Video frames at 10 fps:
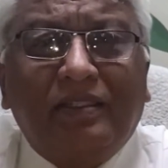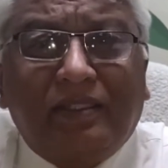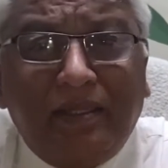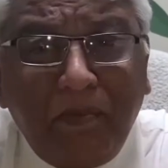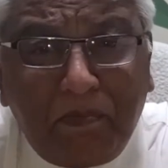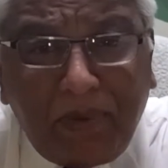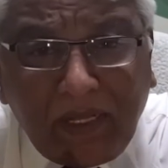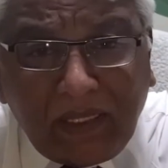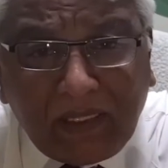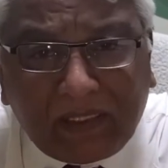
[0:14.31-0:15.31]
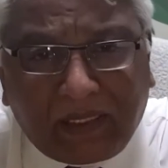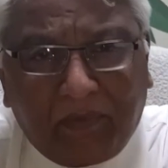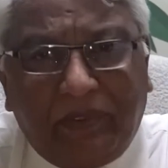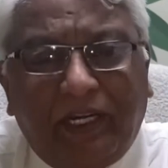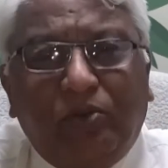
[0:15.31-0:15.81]
simple
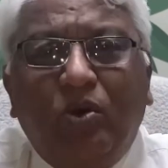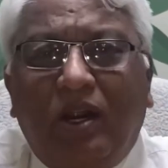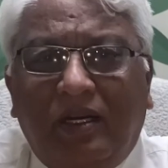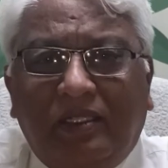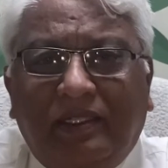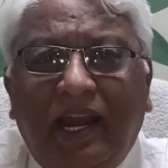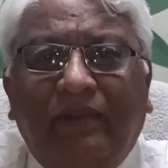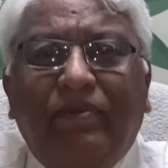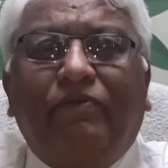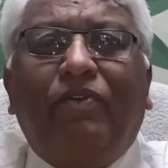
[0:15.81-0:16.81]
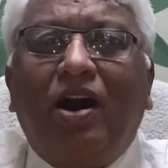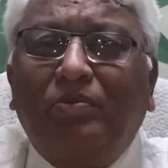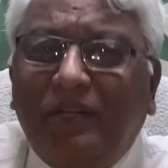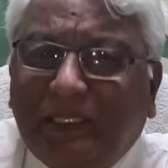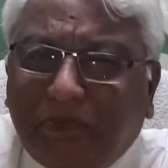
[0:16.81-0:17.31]
subject to understand from
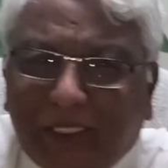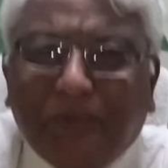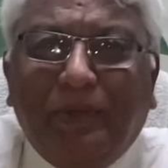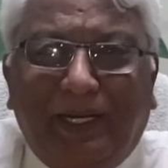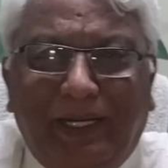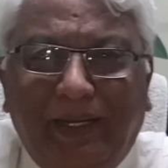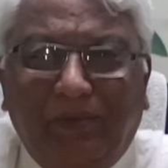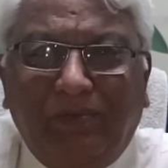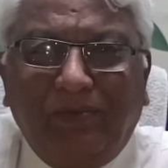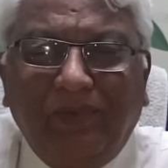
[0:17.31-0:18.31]
farmer's perspective.